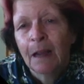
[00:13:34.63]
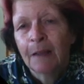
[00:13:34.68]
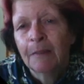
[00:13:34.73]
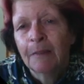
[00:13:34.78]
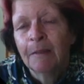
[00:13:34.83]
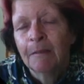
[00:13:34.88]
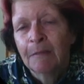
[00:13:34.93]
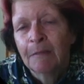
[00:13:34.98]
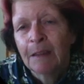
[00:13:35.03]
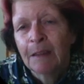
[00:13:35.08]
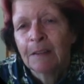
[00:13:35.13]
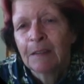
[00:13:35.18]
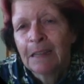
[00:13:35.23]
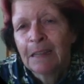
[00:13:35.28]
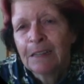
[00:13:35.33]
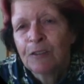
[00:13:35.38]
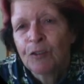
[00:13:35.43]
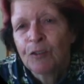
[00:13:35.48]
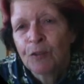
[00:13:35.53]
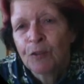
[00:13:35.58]

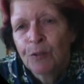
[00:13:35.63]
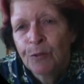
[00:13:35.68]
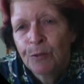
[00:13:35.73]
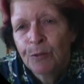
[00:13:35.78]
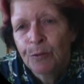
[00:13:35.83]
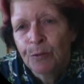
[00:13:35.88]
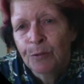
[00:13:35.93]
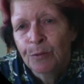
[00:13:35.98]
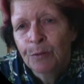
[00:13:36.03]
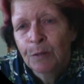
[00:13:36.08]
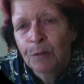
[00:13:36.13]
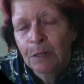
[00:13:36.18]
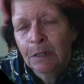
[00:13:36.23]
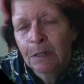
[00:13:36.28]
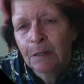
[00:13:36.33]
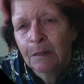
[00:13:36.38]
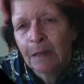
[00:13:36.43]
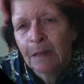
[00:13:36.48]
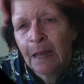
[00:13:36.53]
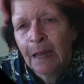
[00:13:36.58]
That's true,
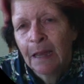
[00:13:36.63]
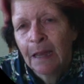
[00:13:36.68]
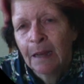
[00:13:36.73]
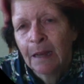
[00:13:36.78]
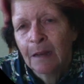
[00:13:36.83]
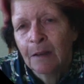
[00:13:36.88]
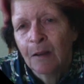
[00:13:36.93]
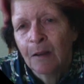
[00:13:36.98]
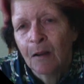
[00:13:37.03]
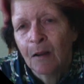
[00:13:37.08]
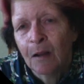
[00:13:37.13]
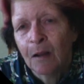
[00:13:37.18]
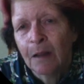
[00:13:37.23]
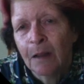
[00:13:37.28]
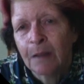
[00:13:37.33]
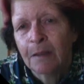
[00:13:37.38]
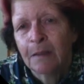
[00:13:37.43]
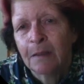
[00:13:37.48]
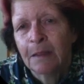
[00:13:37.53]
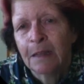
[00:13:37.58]
and
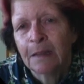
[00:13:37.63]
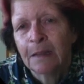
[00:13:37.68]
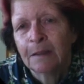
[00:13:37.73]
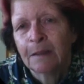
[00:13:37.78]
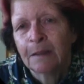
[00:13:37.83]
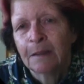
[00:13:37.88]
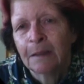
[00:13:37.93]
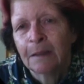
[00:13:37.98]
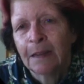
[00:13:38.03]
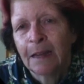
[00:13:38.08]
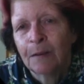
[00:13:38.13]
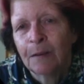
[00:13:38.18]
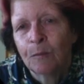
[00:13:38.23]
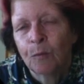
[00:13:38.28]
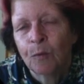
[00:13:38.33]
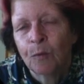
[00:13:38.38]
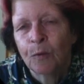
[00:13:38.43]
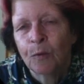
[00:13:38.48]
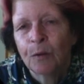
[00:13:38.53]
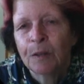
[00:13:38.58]
I think that
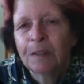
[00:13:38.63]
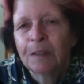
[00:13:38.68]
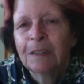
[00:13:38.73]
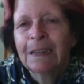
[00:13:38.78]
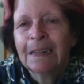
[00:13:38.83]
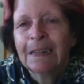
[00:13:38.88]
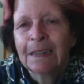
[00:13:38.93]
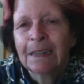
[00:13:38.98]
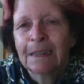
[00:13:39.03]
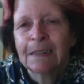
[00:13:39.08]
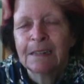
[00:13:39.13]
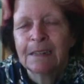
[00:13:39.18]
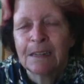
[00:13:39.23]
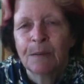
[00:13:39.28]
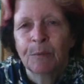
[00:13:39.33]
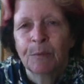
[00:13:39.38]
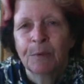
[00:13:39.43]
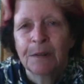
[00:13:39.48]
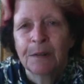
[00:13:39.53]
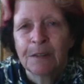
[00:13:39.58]
works in a
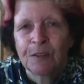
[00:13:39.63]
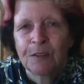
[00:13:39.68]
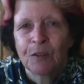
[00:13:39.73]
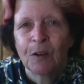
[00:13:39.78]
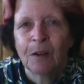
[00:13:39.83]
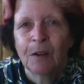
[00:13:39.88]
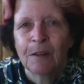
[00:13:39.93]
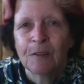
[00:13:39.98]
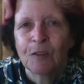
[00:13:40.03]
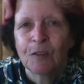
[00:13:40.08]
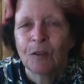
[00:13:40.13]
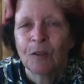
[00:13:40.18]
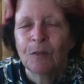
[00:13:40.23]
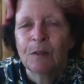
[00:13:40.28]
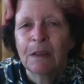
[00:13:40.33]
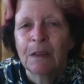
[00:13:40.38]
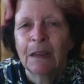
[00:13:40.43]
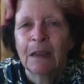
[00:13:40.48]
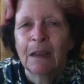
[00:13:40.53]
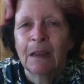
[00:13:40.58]
contemporary design.
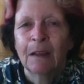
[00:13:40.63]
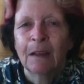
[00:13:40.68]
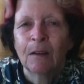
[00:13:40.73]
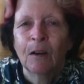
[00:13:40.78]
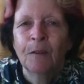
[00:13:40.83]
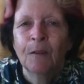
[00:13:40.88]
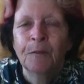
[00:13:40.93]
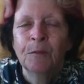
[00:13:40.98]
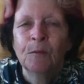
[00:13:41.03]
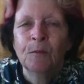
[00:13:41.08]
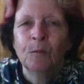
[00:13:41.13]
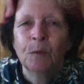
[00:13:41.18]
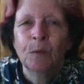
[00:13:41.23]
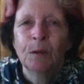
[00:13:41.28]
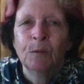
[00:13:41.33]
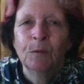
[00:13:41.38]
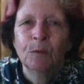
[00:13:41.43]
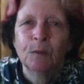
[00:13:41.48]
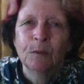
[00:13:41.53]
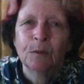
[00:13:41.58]
So often we
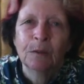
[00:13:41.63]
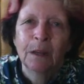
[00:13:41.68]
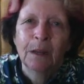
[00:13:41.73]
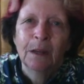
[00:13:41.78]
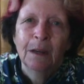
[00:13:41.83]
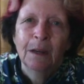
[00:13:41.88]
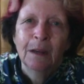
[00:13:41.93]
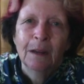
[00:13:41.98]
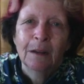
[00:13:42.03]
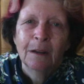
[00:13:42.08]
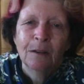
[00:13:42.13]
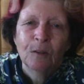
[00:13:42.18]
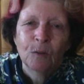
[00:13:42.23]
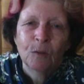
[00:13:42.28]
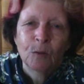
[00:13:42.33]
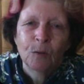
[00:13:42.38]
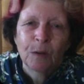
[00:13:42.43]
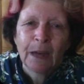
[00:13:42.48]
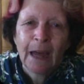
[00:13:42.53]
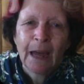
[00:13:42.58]
will
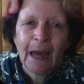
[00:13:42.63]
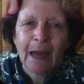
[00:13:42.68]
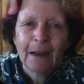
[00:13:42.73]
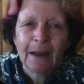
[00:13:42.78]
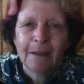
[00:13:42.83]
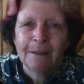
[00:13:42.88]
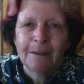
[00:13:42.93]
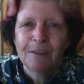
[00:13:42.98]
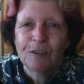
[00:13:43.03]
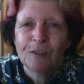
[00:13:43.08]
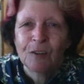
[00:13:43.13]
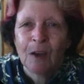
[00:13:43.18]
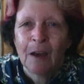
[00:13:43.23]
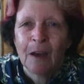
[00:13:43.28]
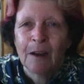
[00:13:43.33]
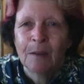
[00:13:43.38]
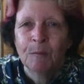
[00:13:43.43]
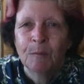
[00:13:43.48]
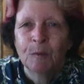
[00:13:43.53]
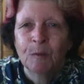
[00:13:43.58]
look at a
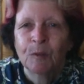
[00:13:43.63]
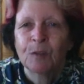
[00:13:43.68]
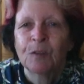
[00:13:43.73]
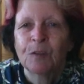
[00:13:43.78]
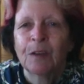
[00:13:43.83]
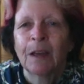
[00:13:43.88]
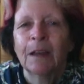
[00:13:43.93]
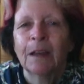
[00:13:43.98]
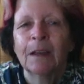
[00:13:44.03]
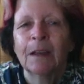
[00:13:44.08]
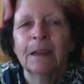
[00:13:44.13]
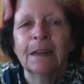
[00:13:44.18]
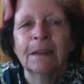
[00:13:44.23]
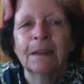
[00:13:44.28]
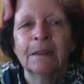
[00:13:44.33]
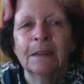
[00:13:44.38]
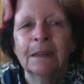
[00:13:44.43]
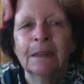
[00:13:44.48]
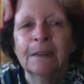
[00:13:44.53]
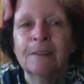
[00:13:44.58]
design and we'll say it
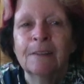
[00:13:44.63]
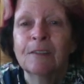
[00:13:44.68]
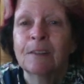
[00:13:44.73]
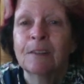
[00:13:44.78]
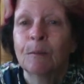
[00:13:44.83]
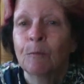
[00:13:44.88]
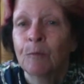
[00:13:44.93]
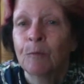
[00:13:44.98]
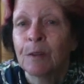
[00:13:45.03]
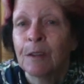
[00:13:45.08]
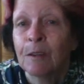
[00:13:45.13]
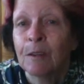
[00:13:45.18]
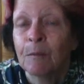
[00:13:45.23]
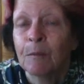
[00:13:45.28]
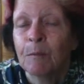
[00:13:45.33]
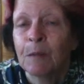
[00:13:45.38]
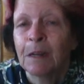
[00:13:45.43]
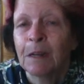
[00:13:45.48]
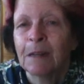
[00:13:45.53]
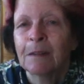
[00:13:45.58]
needs some
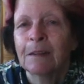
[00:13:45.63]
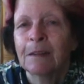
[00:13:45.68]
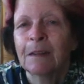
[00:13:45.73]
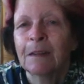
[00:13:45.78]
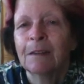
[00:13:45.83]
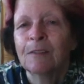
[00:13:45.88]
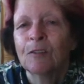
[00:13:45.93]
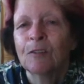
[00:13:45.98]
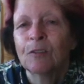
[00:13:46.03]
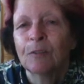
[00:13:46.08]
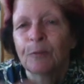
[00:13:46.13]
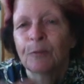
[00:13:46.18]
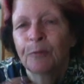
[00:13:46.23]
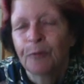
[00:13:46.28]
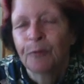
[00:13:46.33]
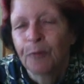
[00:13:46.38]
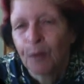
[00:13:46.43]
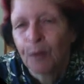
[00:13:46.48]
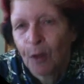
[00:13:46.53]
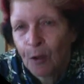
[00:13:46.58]
rhythm and it needs to
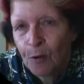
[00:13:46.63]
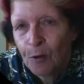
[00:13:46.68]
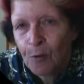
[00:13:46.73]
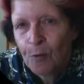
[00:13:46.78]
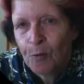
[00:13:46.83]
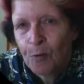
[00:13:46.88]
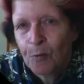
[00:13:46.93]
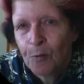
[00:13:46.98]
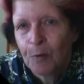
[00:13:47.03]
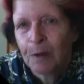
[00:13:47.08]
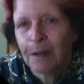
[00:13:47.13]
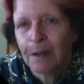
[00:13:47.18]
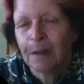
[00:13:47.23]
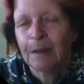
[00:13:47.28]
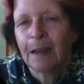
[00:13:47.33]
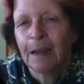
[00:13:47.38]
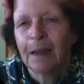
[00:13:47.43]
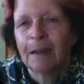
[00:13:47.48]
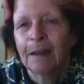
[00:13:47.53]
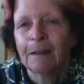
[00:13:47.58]
flow,
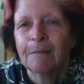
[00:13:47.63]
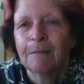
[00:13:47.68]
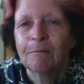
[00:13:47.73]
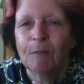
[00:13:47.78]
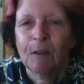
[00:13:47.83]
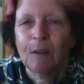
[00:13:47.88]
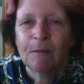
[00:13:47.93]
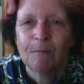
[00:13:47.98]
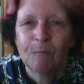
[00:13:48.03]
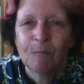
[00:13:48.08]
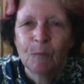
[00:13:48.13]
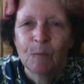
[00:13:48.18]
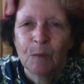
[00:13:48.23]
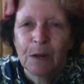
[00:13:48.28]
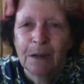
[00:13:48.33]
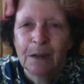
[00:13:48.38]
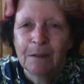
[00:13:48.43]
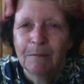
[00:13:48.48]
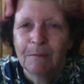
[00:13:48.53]
and we